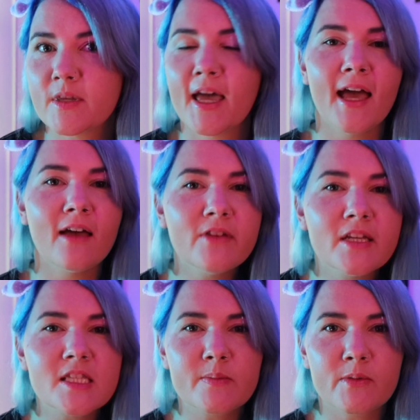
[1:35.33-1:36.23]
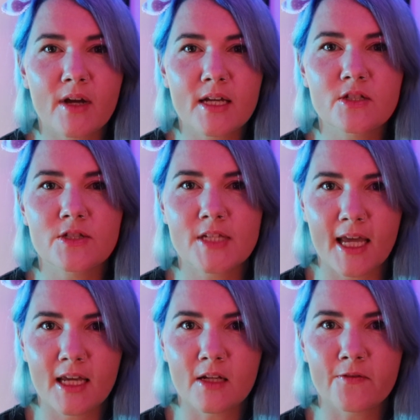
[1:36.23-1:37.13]
with heavy inspiration
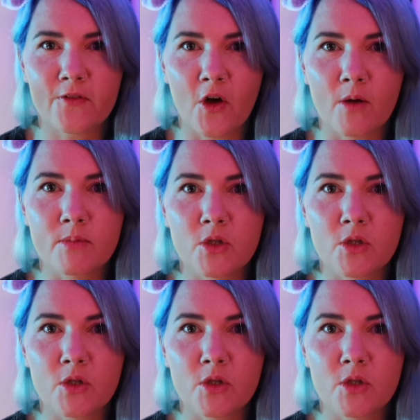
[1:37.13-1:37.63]
taken from